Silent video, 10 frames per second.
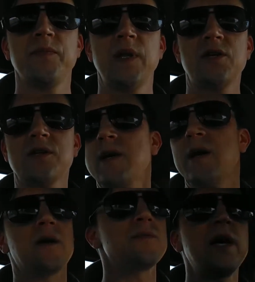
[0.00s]
it just
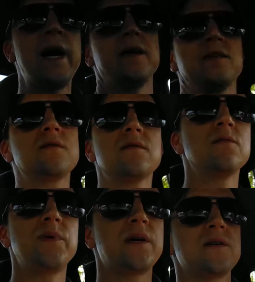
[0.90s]
kind of comes last
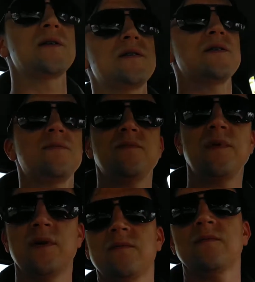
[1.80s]
because as a,
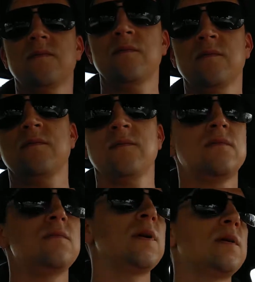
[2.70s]
you know,
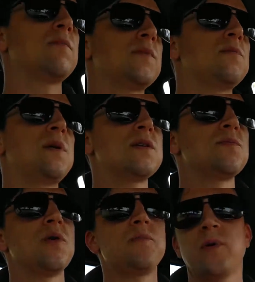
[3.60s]
I, to me it's
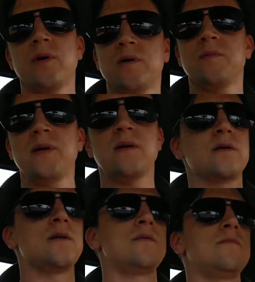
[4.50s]
more important to be a good,